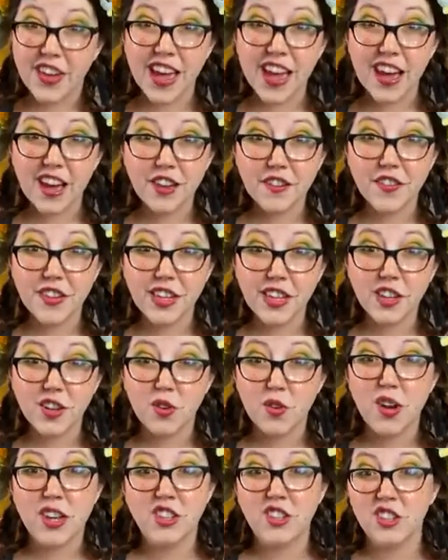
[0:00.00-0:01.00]
have any
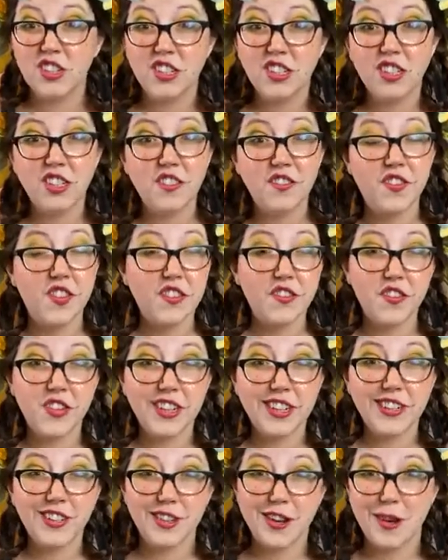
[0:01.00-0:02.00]
questions, feel free
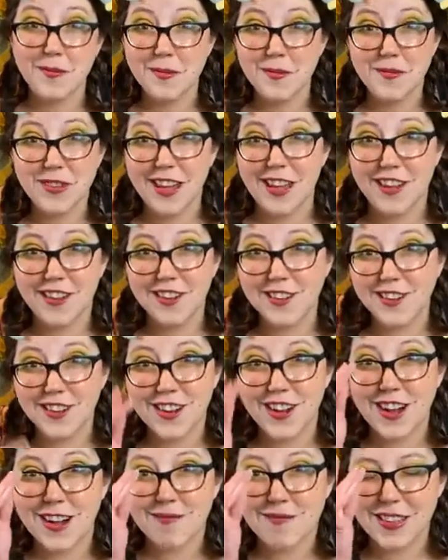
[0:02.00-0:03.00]
to drop them down
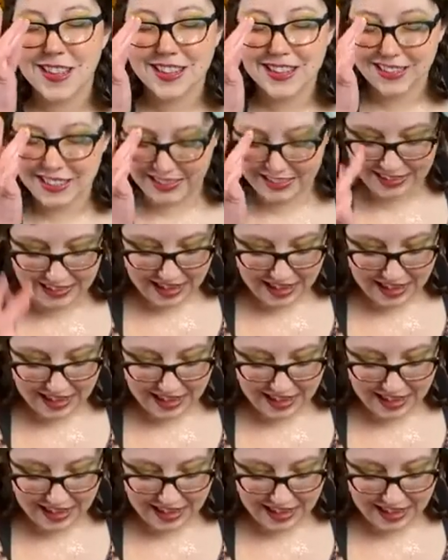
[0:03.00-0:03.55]
in comments.